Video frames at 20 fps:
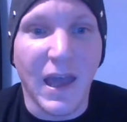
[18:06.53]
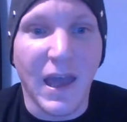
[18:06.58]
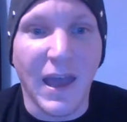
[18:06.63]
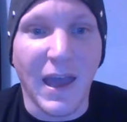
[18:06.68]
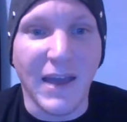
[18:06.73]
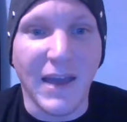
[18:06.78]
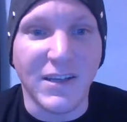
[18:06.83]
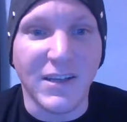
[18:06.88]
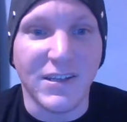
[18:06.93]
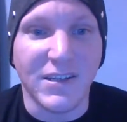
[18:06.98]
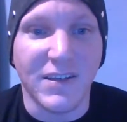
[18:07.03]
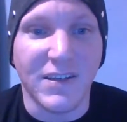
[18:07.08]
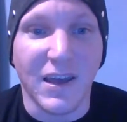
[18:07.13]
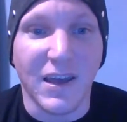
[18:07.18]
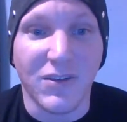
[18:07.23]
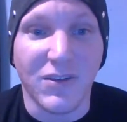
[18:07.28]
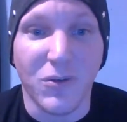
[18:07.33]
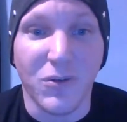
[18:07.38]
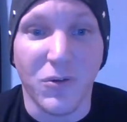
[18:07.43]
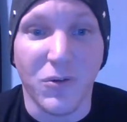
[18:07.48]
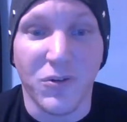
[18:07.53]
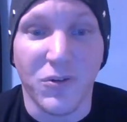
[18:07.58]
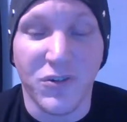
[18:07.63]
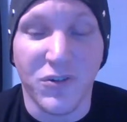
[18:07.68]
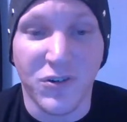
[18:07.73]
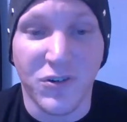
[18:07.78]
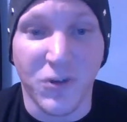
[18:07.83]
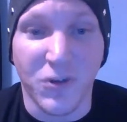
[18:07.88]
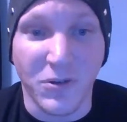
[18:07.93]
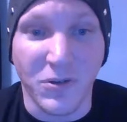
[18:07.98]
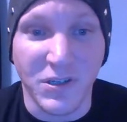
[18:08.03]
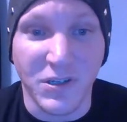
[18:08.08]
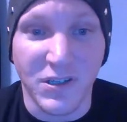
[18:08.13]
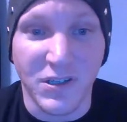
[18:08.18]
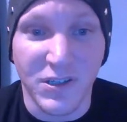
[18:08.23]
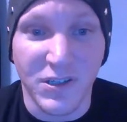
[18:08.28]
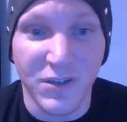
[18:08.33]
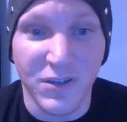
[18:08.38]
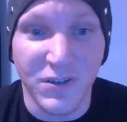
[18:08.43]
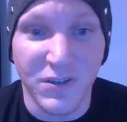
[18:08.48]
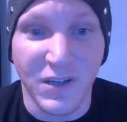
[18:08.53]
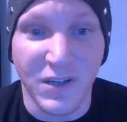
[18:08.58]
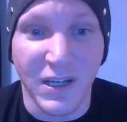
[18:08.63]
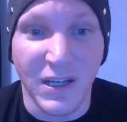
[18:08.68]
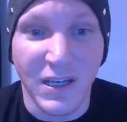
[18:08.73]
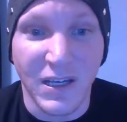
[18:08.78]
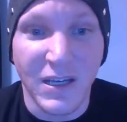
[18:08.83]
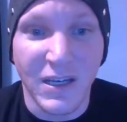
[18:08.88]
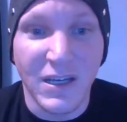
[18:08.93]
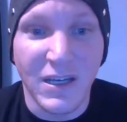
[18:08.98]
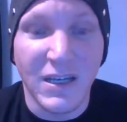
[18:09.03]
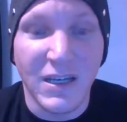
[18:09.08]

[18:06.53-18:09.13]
And she's like, so she's Susie.